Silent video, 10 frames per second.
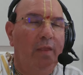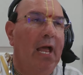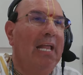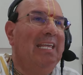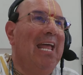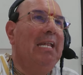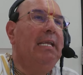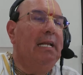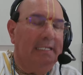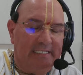again,
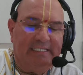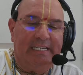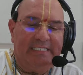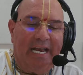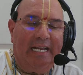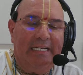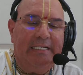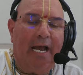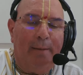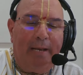this is the
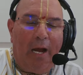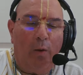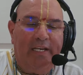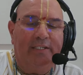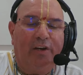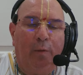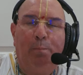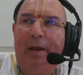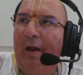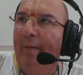second time now, he's
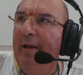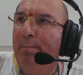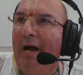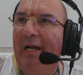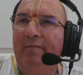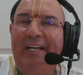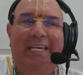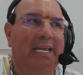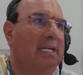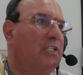comparing
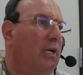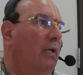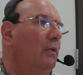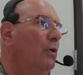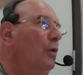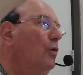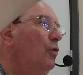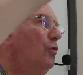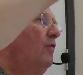Bhagavad Gita to